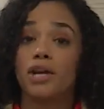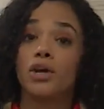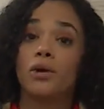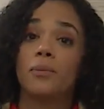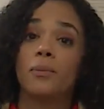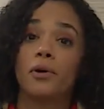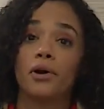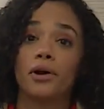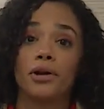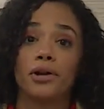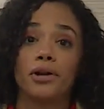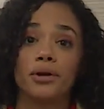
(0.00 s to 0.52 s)
In
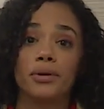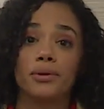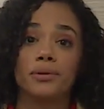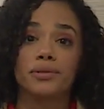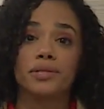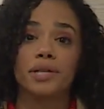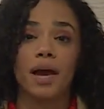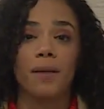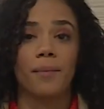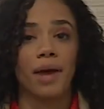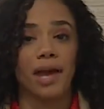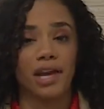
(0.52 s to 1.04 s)
Newport News,
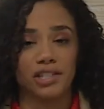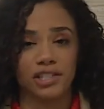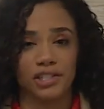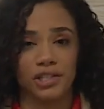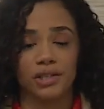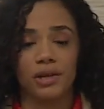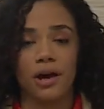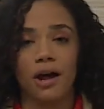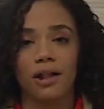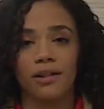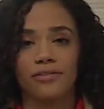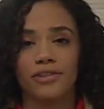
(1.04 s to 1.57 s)
I'm Aesia
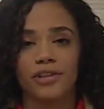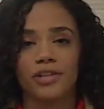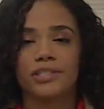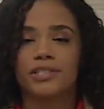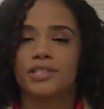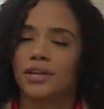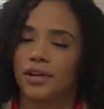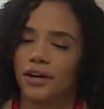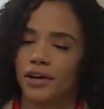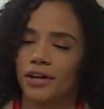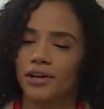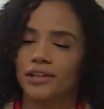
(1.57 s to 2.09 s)
Toliver,
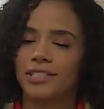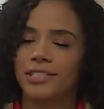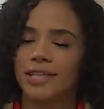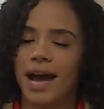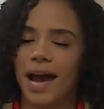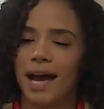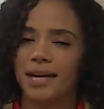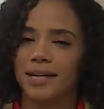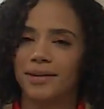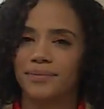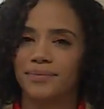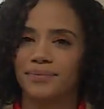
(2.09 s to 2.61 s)
and on your
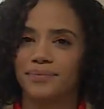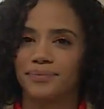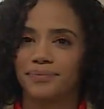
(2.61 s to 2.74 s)
side.